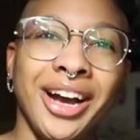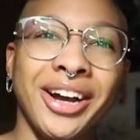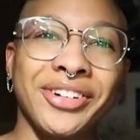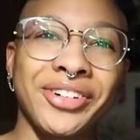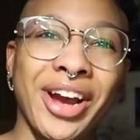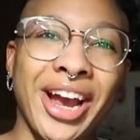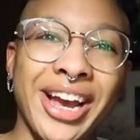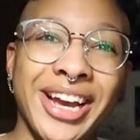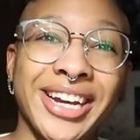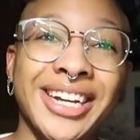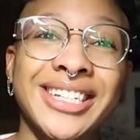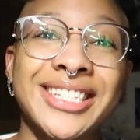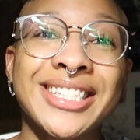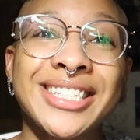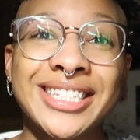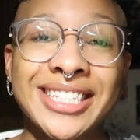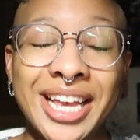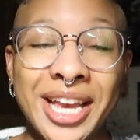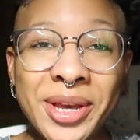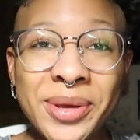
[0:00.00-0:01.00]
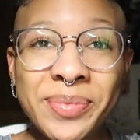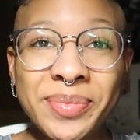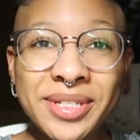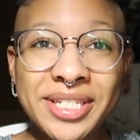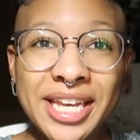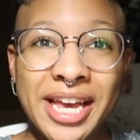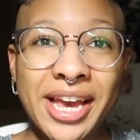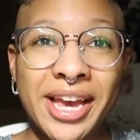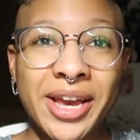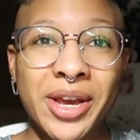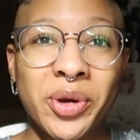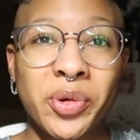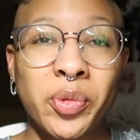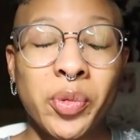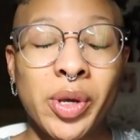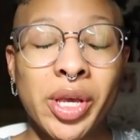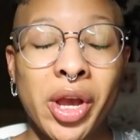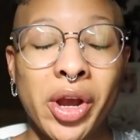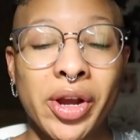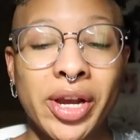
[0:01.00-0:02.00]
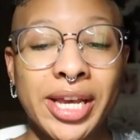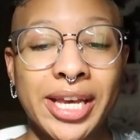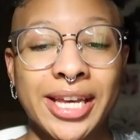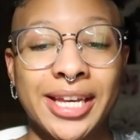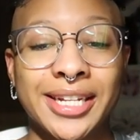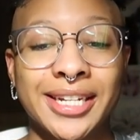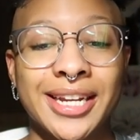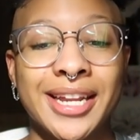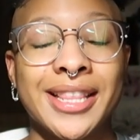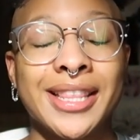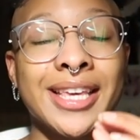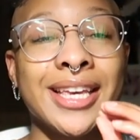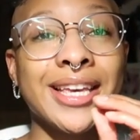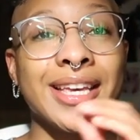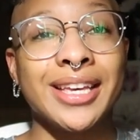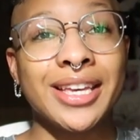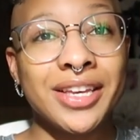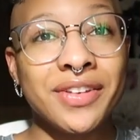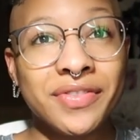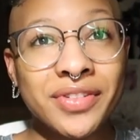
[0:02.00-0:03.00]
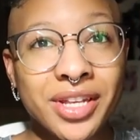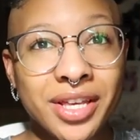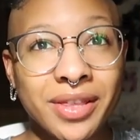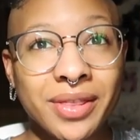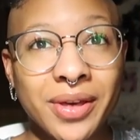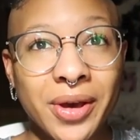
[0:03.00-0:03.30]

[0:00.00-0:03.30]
Okay, same day we are in the evening